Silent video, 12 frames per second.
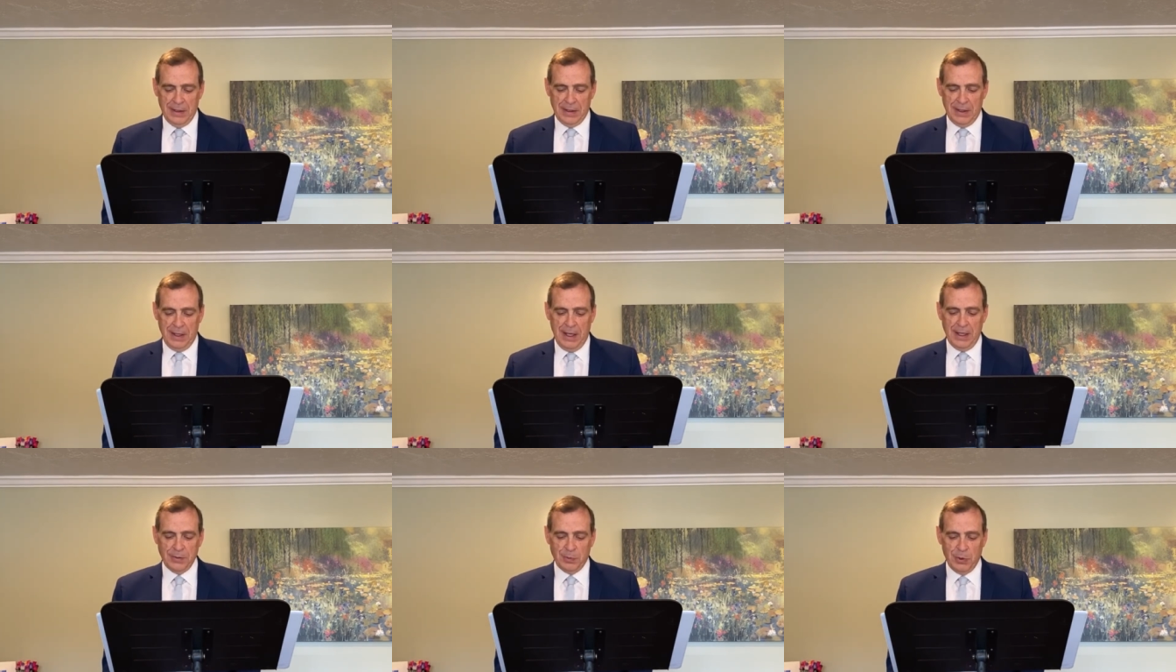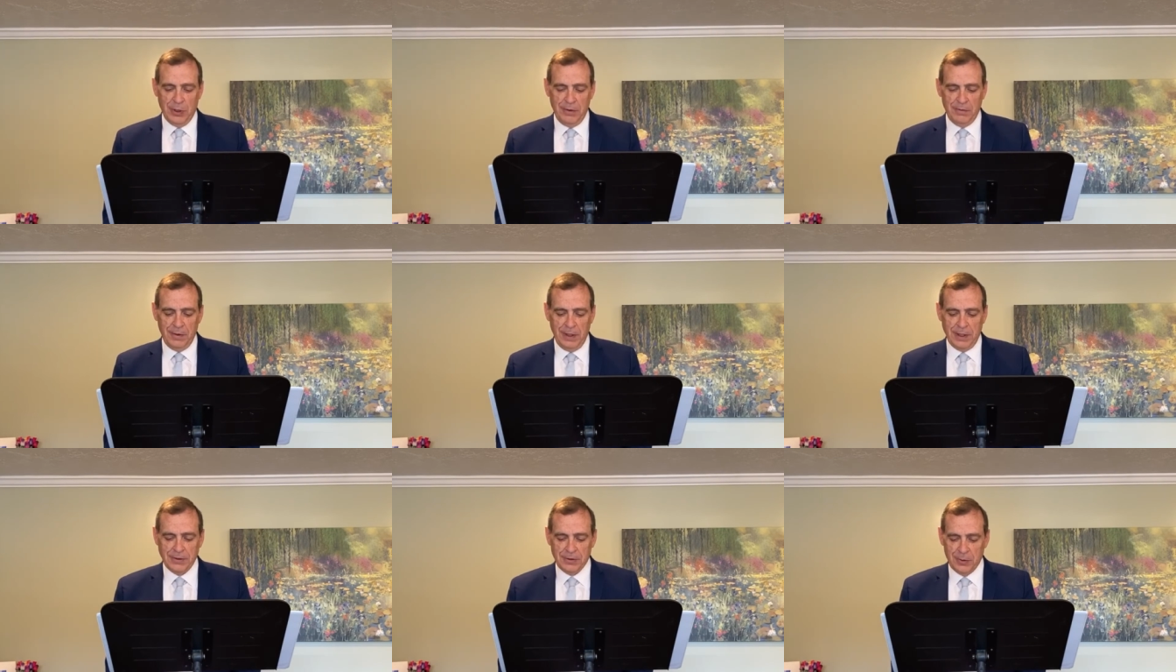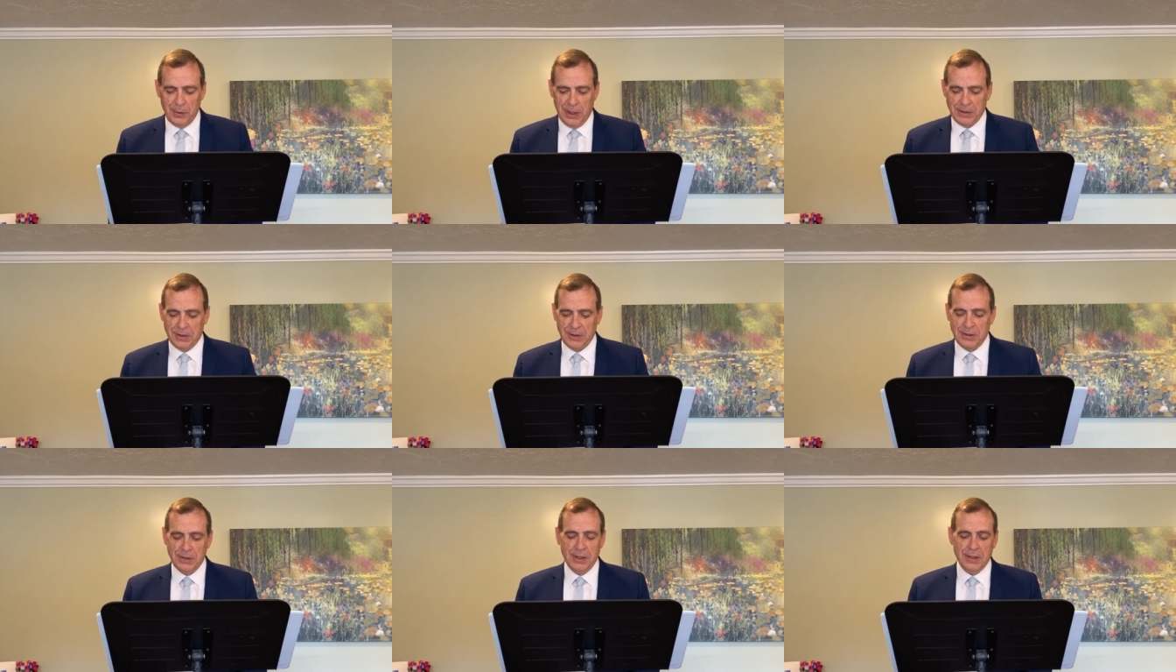Today's brief Easter
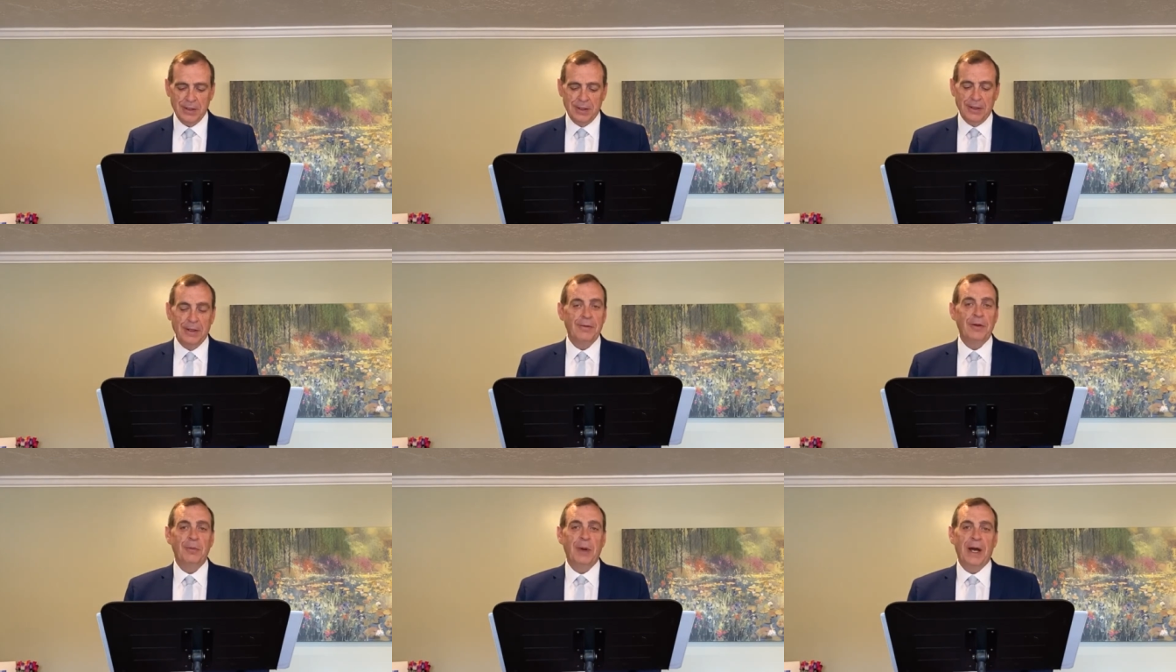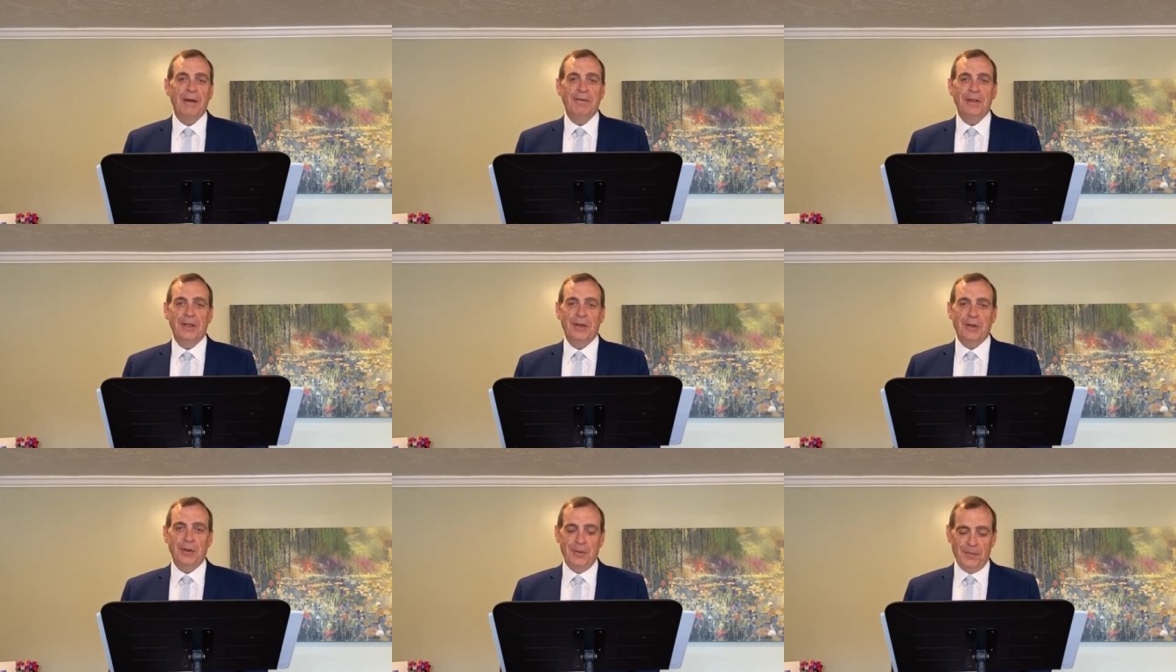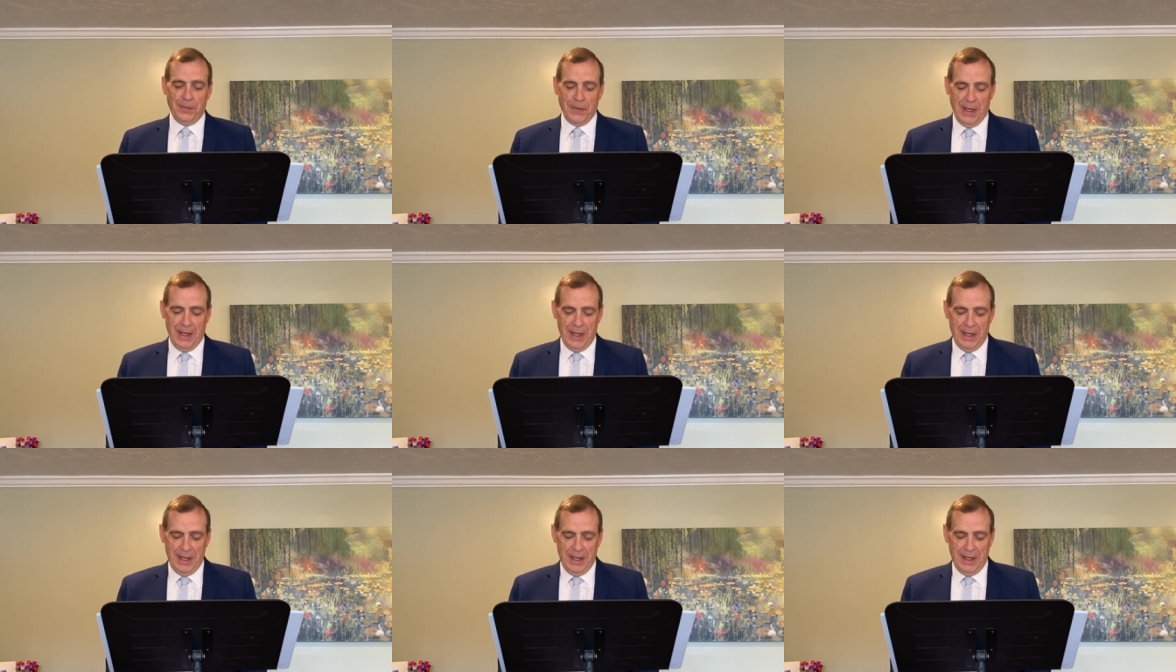message, delivered by video,
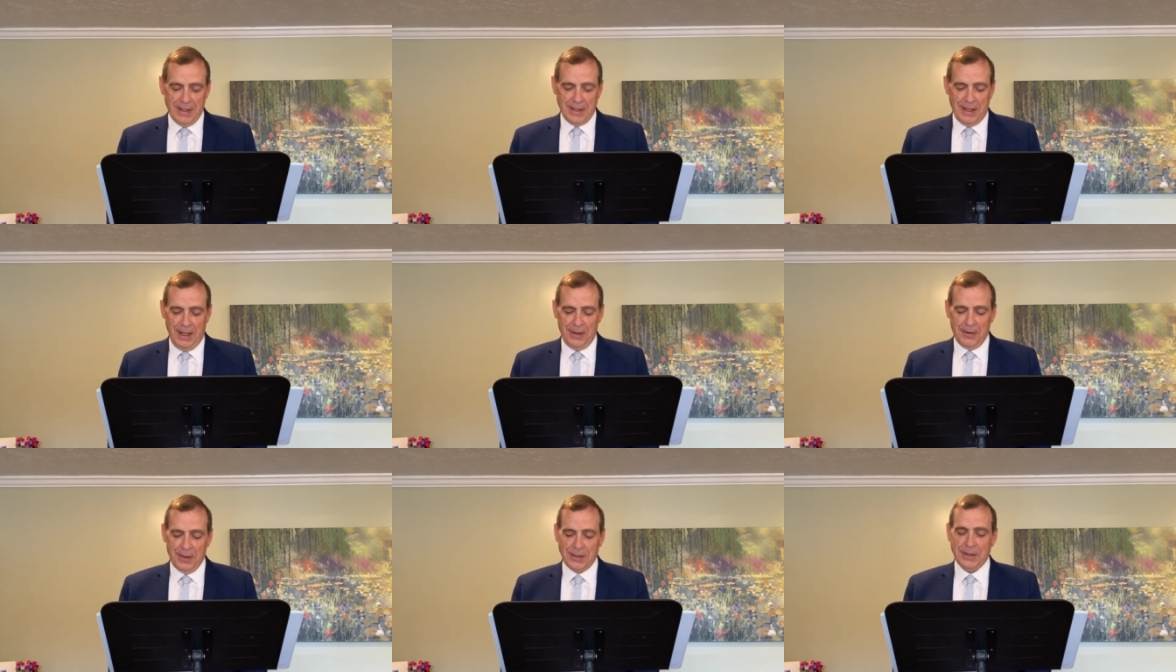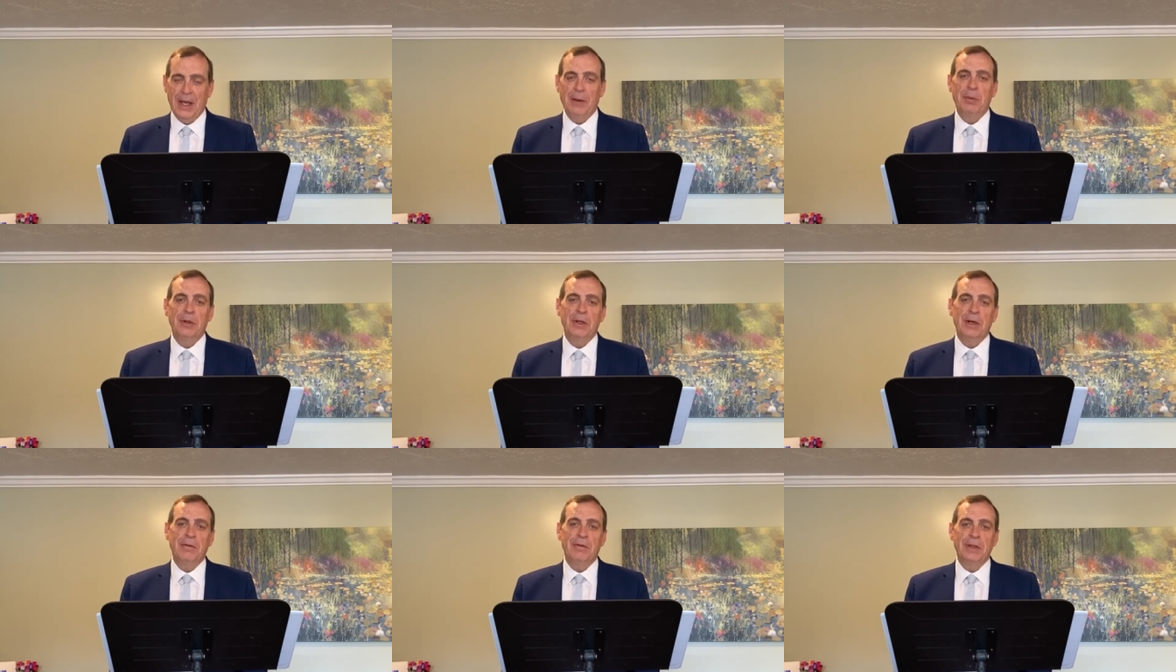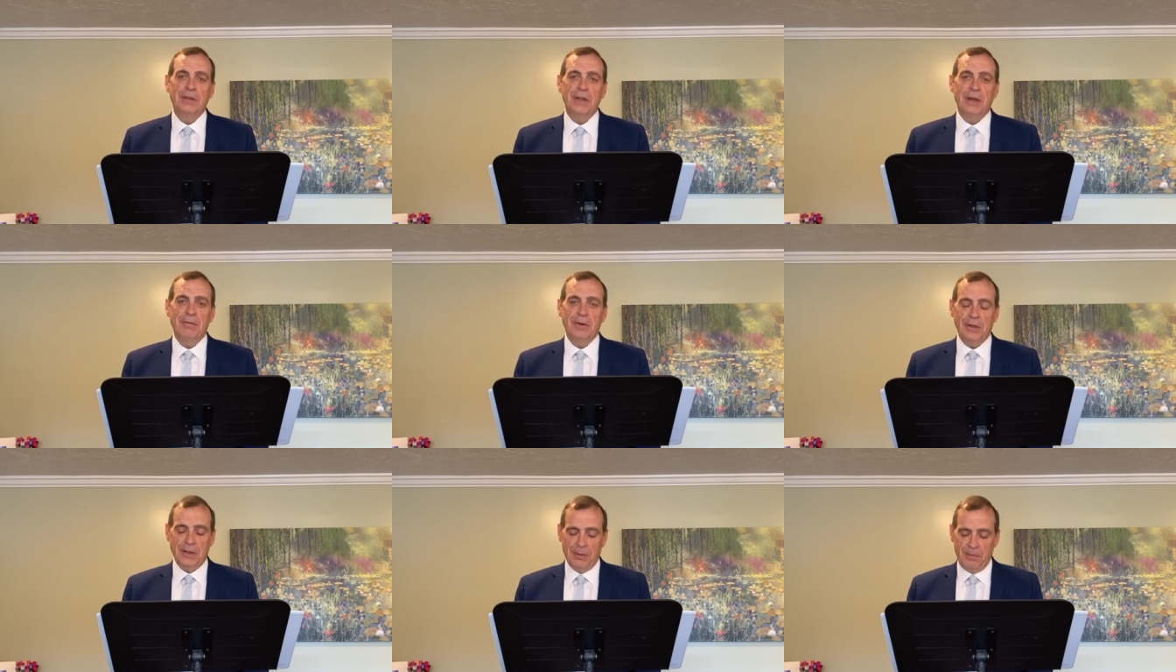is another example of this effort.